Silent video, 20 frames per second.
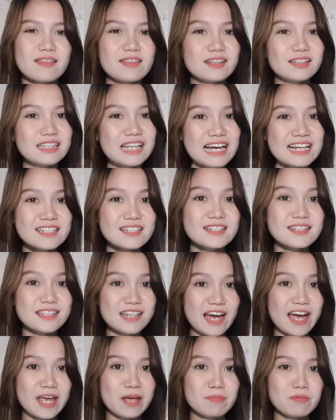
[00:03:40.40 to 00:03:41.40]
The last
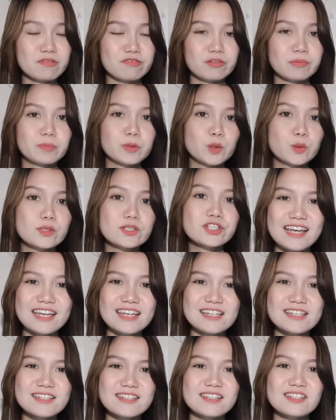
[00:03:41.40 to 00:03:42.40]
type of approach
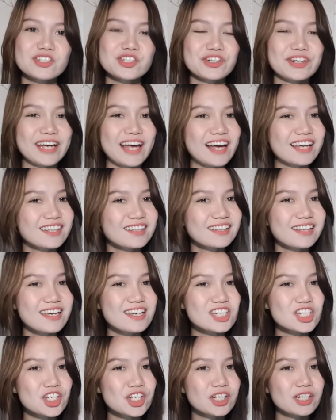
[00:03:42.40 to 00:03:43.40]
is the
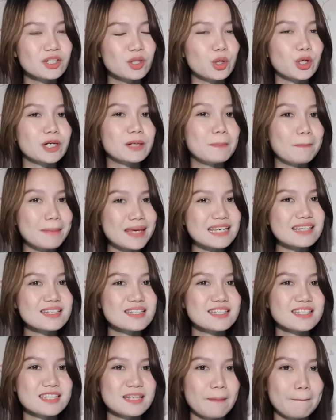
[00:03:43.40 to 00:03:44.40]
triangulation or
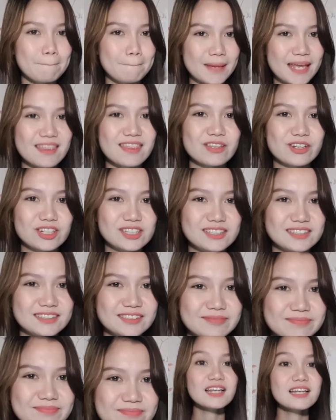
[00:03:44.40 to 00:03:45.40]
mixed method.
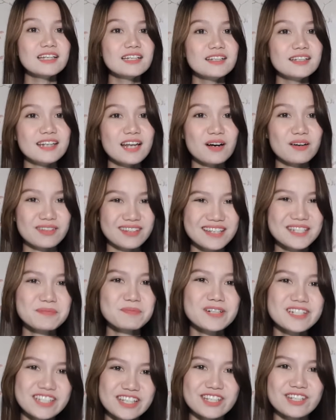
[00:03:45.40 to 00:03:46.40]
Now,
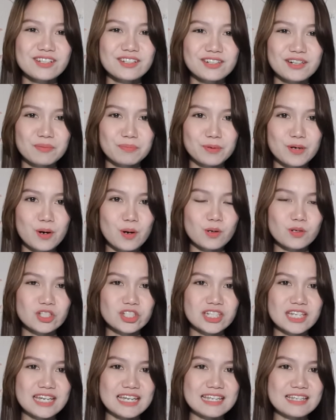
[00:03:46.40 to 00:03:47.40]
this particular
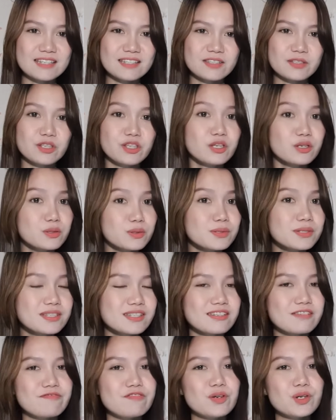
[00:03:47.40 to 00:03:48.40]
approach is
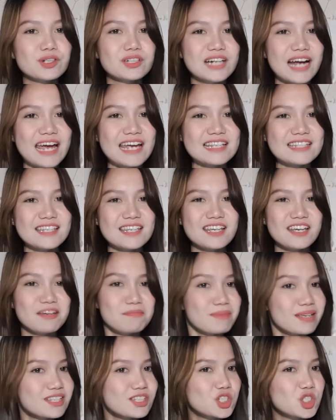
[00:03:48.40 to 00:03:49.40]
used if you are writing
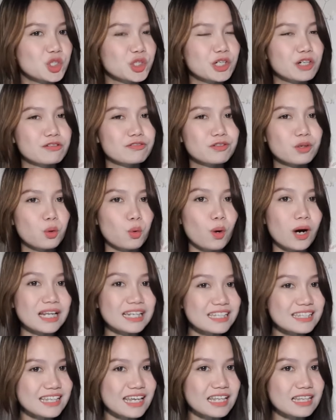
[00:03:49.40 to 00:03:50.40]
a mixture of
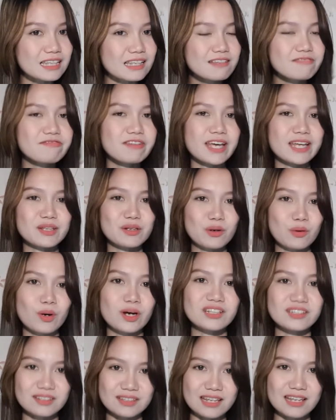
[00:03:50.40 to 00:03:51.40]
qualitative and
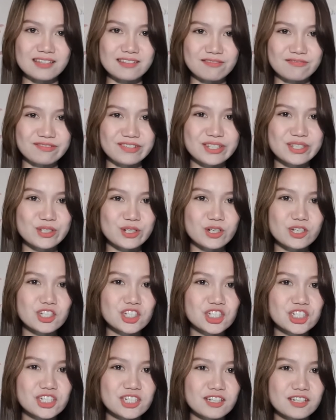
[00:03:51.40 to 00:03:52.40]
quantitative
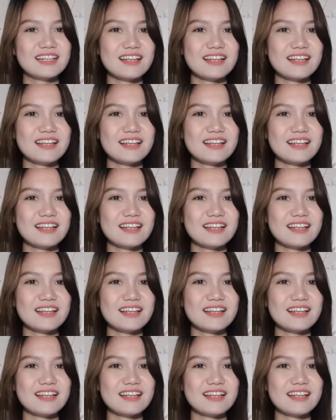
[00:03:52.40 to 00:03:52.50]
research.